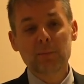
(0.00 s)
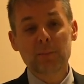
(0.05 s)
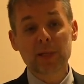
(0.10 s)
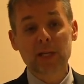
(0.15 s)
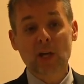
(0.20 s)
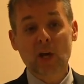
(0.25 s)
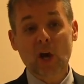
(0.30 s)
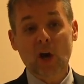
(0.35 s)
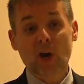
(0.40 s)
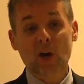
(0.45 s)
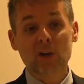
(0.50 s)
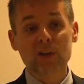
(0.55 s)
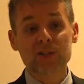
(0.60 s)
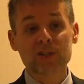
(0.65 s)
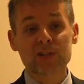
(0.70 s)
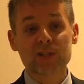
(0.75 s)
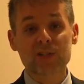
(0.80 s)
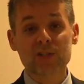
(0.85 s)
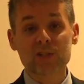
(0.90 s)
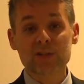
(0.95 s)

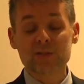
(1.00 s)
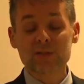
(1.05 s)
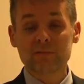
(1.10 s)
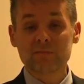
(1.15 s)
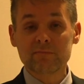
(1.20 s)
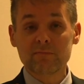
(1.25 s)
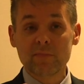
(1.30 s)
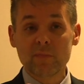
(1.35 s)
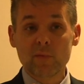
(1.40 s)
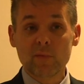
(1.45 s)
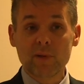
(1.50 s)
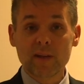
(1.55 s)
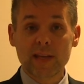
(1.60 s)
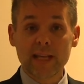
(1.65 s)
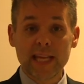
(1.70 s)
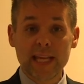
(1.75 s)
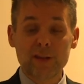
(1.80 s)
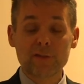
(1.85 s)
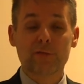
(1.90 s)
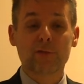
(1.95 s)
because
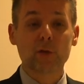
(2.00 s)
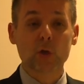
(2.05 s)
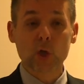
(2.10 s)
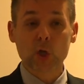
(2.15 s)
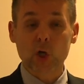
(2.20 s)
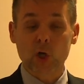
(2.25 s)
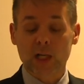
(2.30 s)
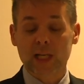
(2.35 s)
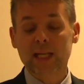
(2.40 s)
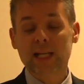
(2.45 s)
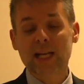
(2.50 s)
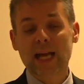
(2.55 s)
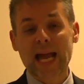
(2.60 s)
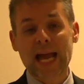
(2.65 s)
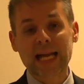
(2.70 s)
if you look